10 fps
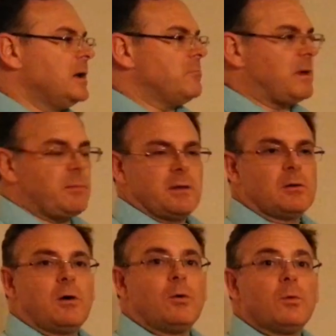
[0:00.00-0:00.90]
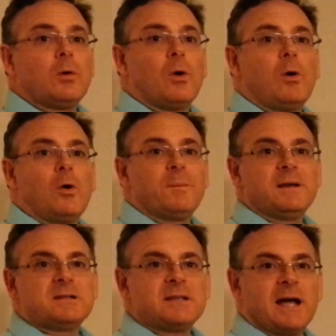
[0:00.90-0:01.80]
Maybe they'll go home and
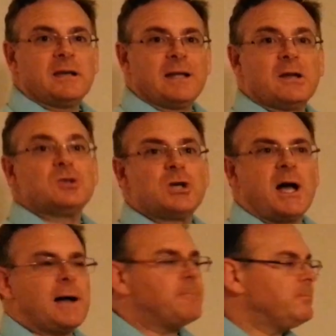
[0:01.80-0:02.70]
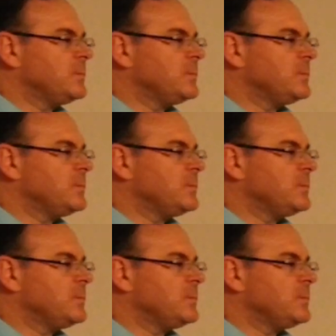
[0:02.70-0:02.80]
decide to get a job.